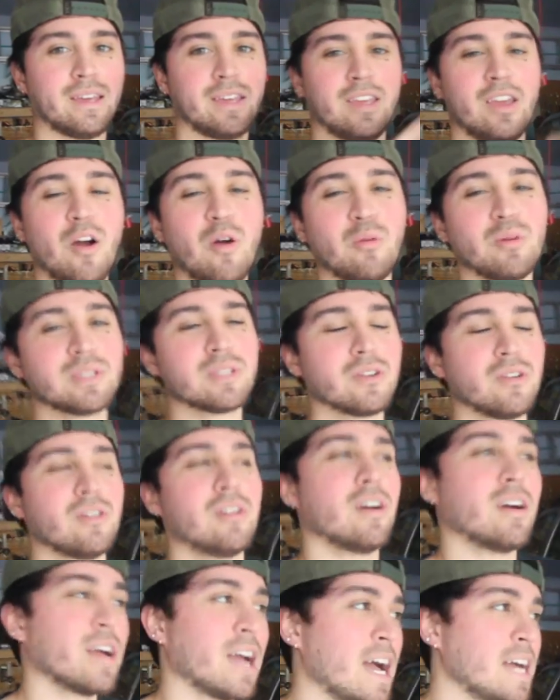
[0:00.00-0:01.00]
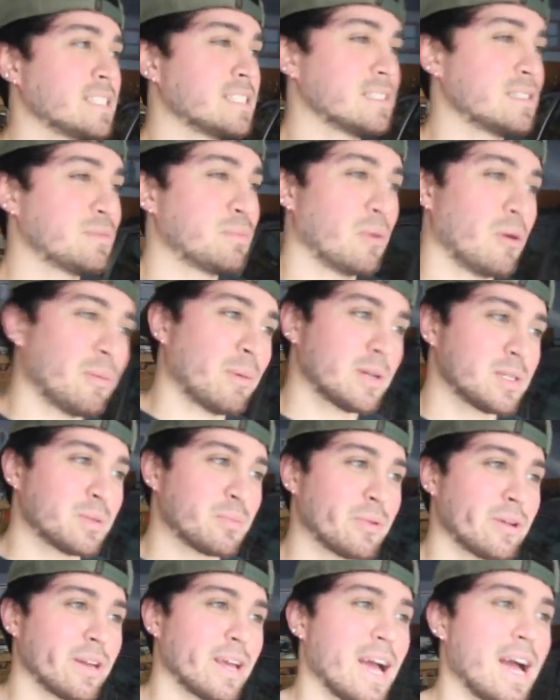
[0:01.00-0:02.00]
Yo, what's going on, guys? It's your boy Mosha,
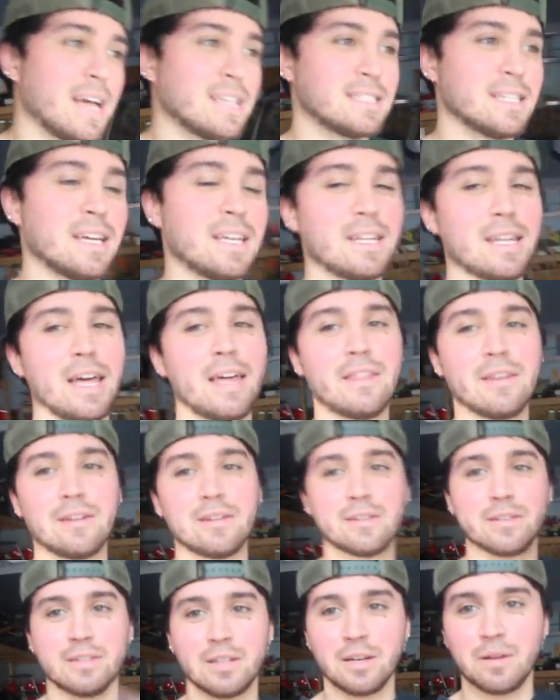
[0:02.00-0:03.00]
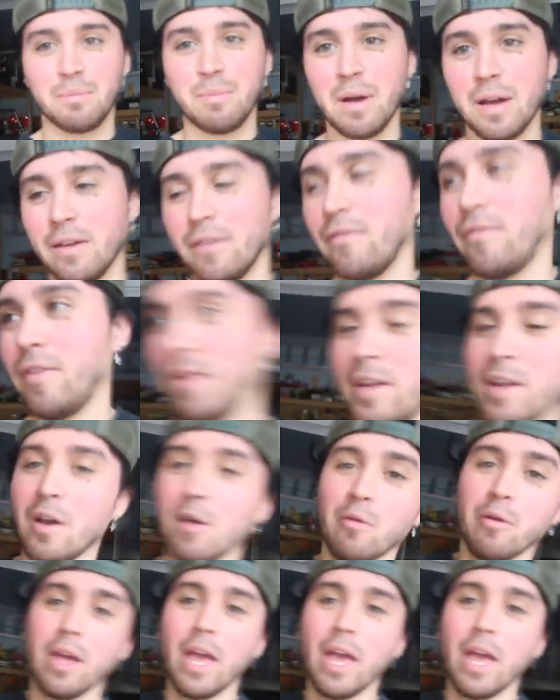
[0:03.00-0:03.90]
bringing you guys another dirt bike video.